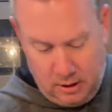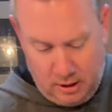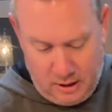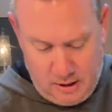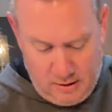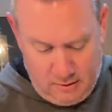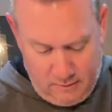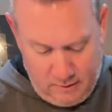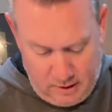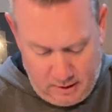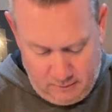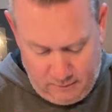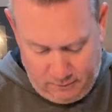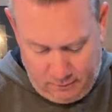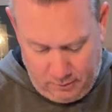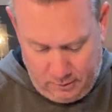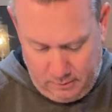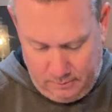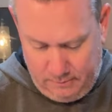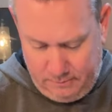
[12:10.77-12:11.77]
Kind of out of
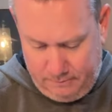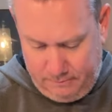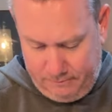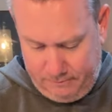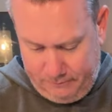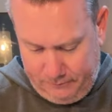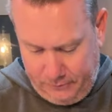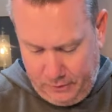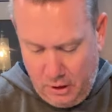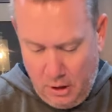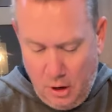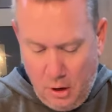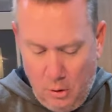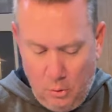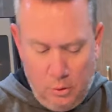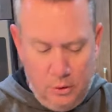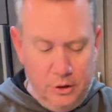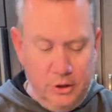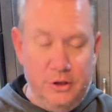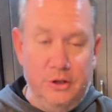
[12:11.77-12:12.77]
foil.
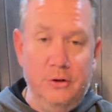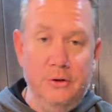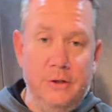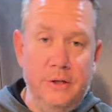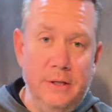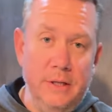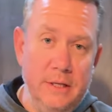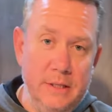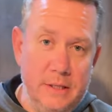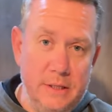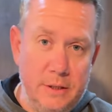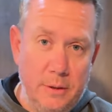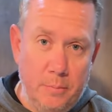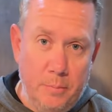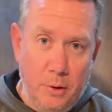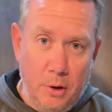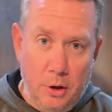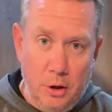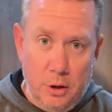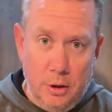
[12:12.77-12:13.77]
We're just using this as a
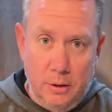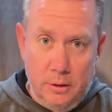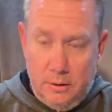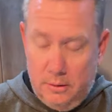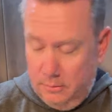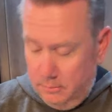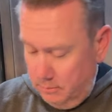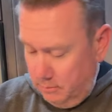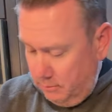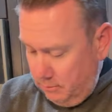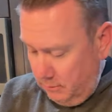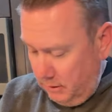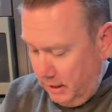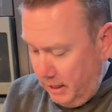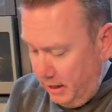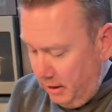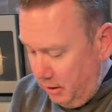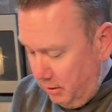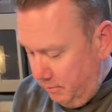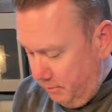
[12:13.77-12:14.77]
burn
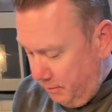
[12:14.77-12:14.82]
layer